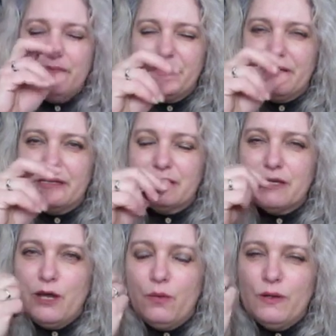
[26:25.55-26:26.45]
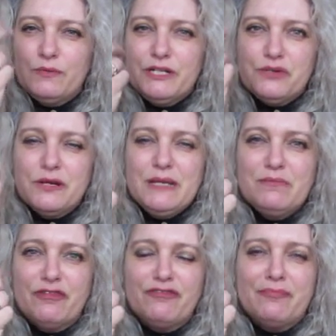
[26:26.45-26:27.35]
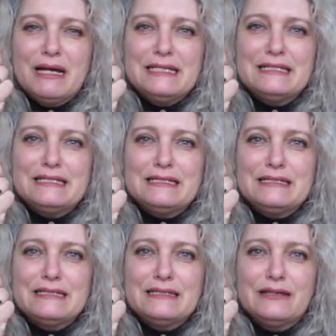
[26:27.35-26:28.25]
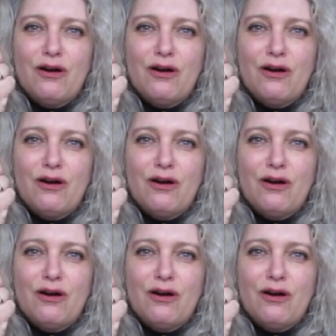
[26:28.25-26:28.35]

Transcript: things when we dream of mices